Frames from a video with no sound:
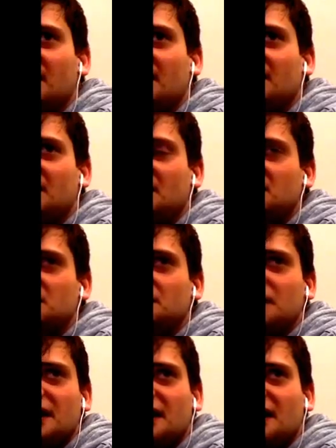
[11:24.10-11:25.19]
they usually
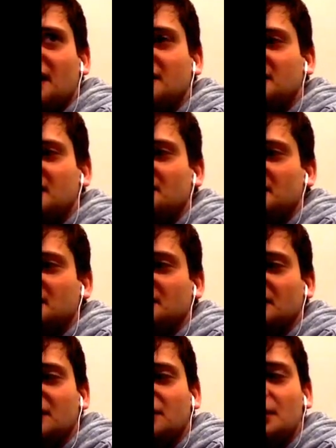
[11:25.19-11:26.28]
playing against a team that's a
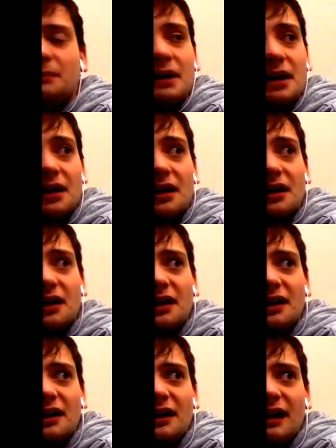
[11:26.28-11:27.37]
little bit bigger,
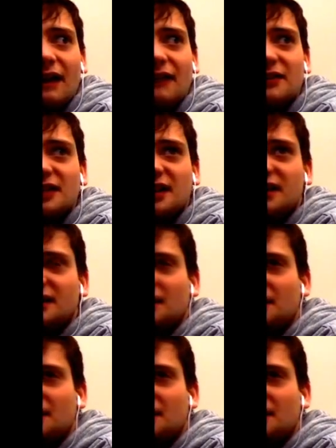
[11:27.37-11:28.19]
I would say, like